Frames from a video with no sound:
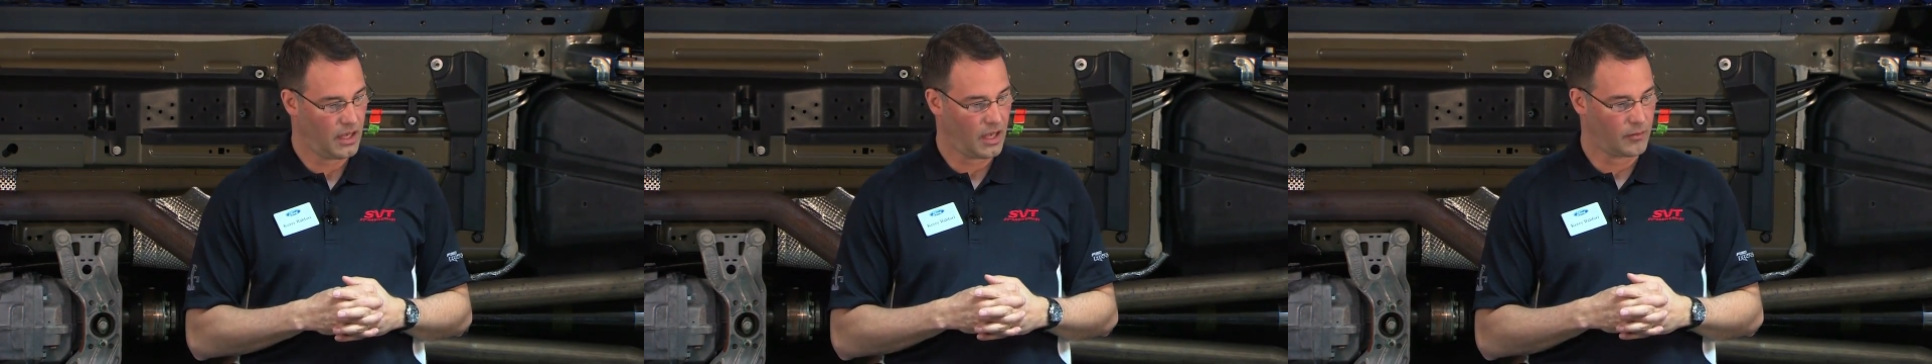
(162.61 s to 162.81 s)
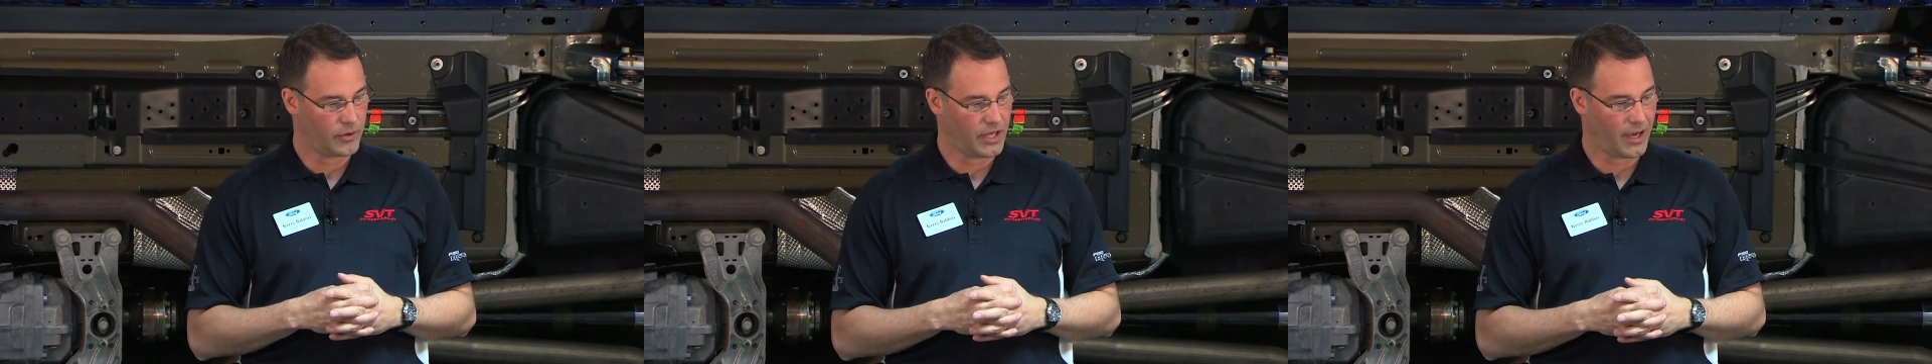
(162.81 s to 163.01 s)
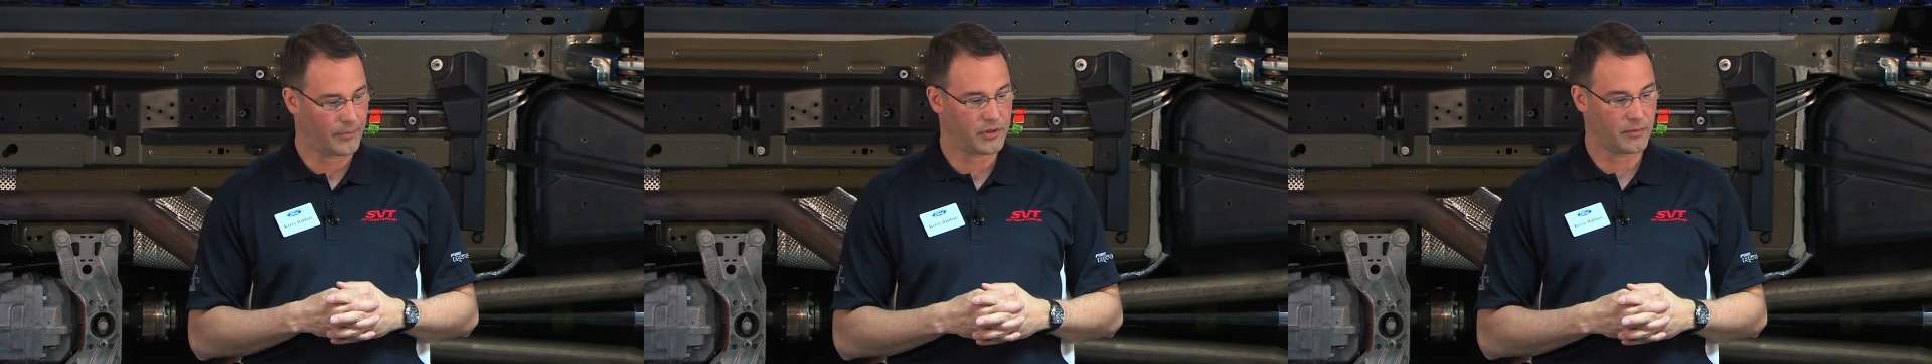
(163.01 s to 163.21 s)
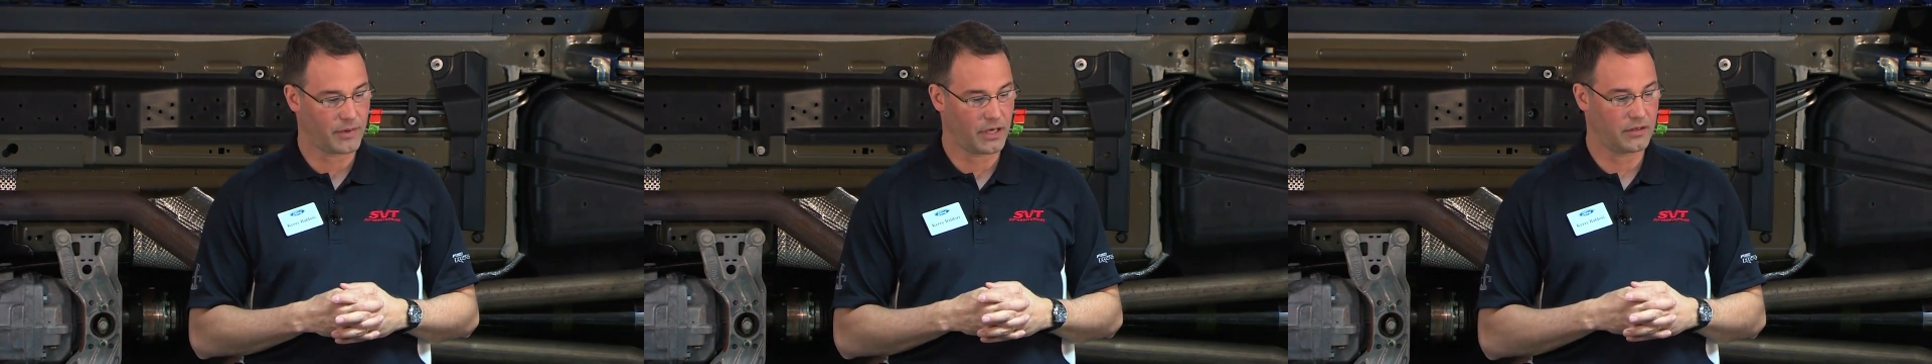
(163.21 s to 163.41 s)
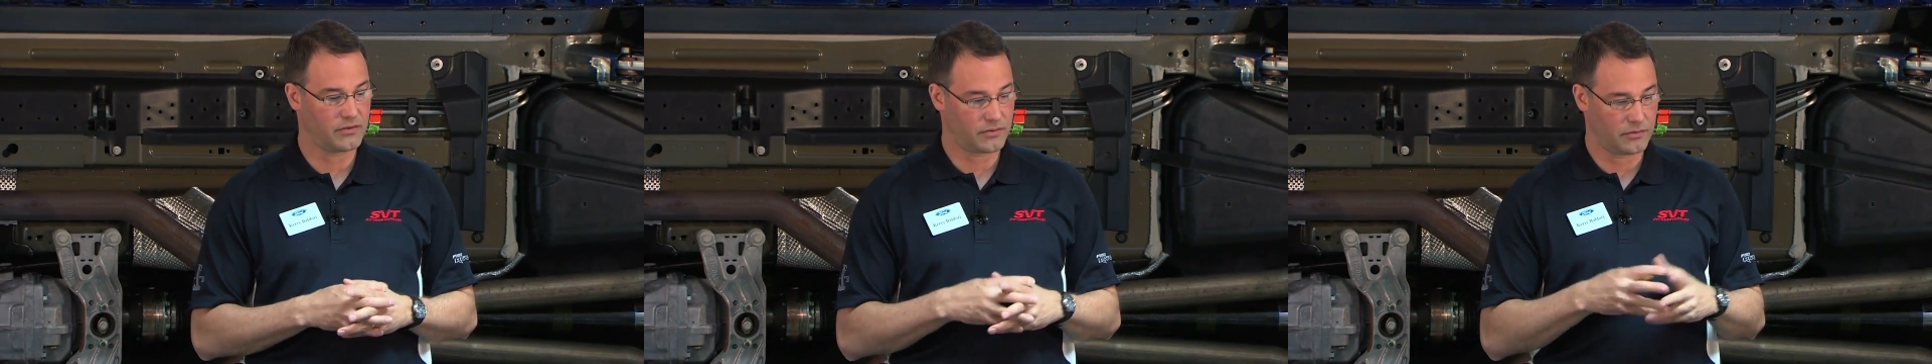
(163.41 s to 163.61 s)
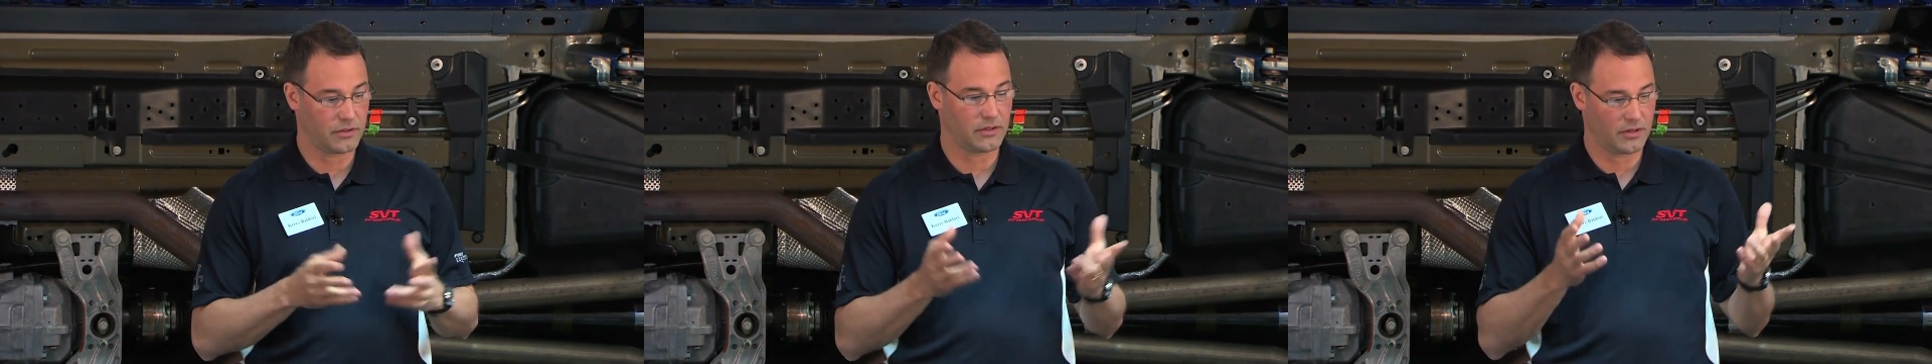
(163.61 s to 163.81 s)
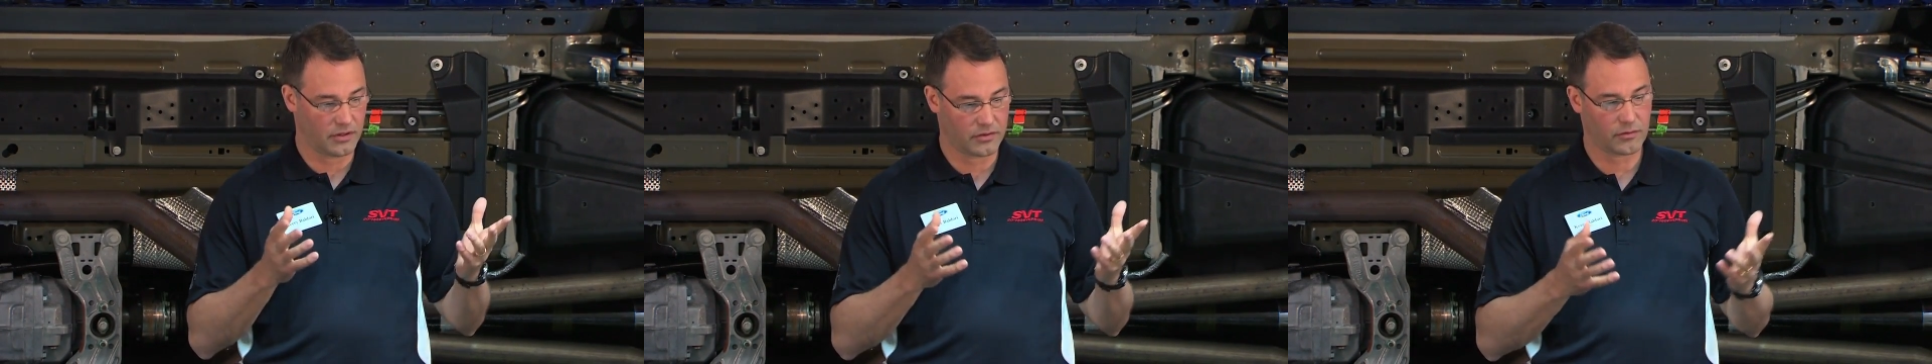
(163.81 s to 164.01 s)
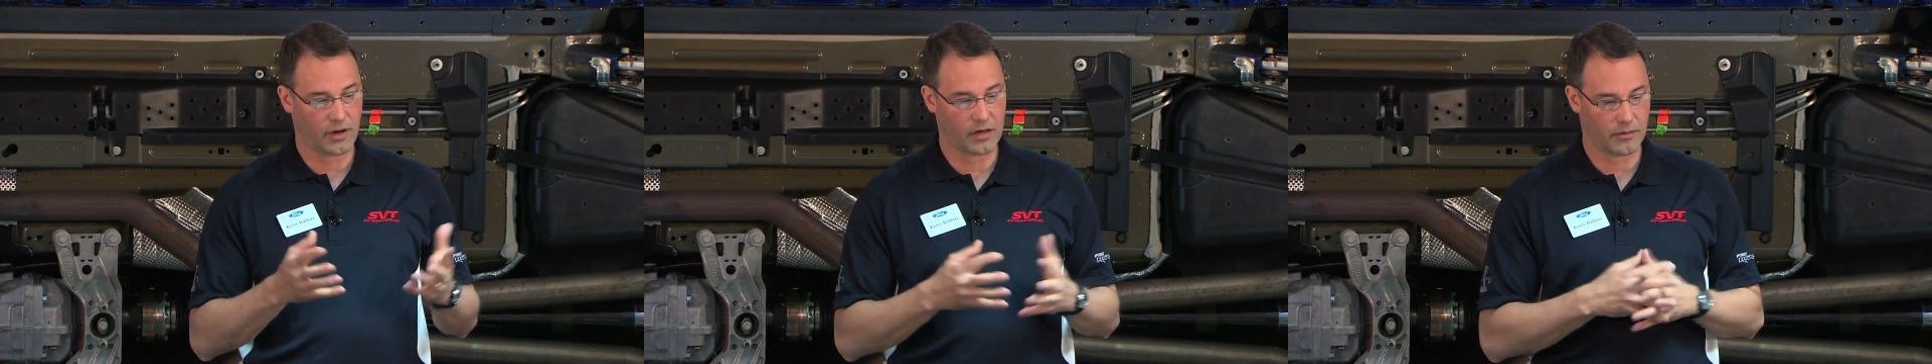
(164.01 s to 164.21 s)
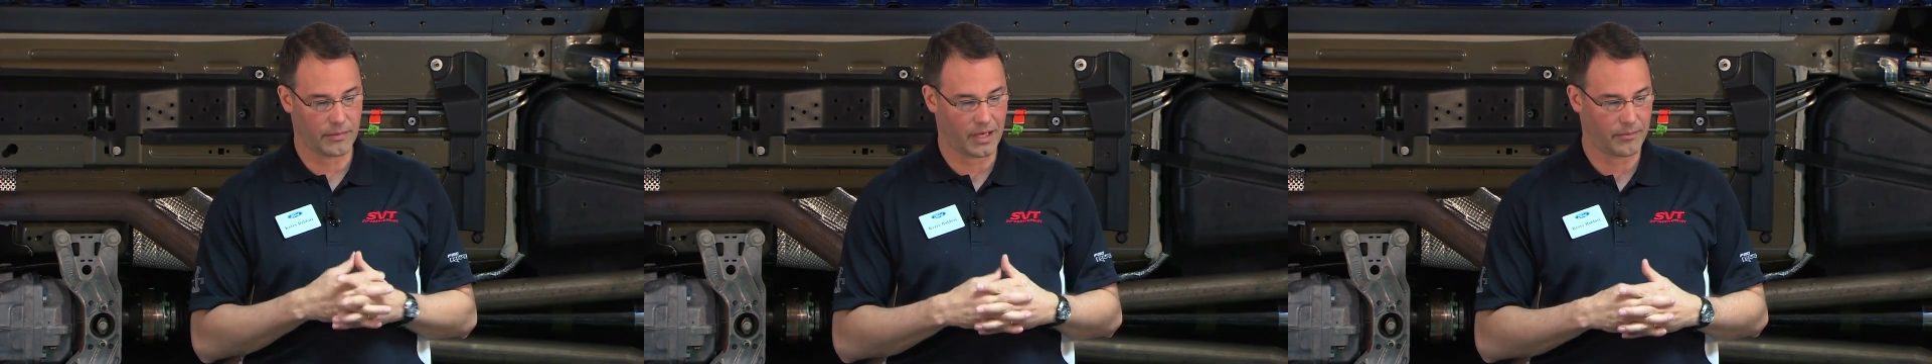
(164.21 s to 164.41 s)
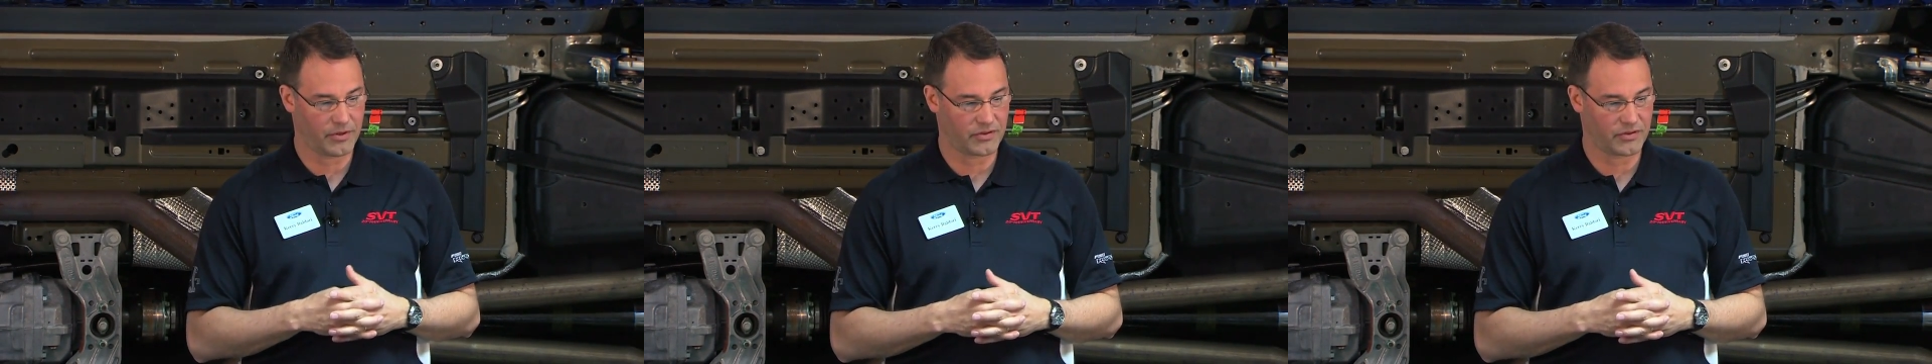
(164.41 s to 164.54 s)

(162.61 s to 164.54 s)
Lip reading: And we optimized the throttle map,